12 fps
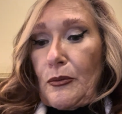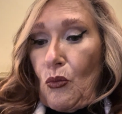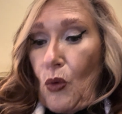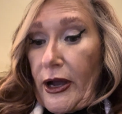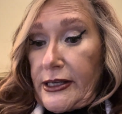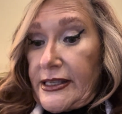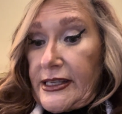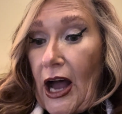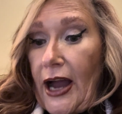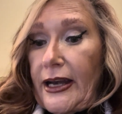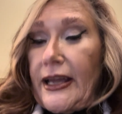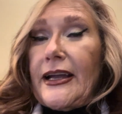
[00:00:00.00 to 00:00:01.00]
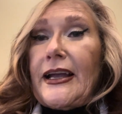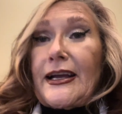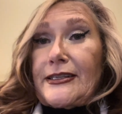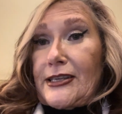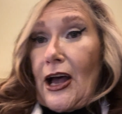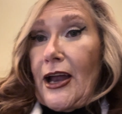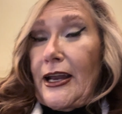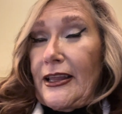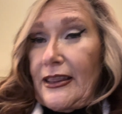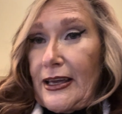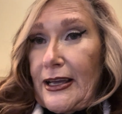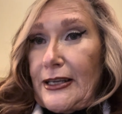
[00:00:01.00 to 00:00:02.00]
Exciting
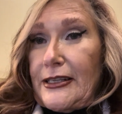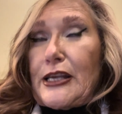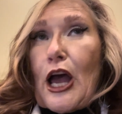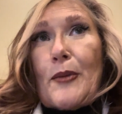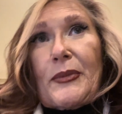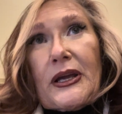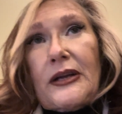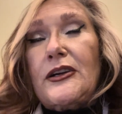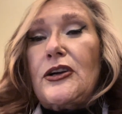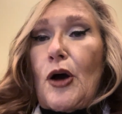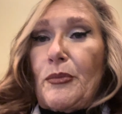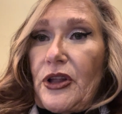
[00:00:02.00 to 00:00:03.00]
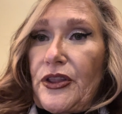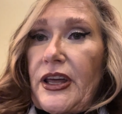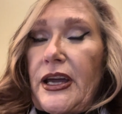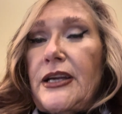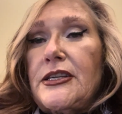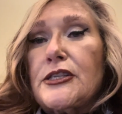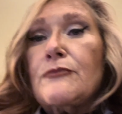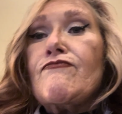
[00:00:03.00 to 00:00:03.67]
things happening, a couple of things.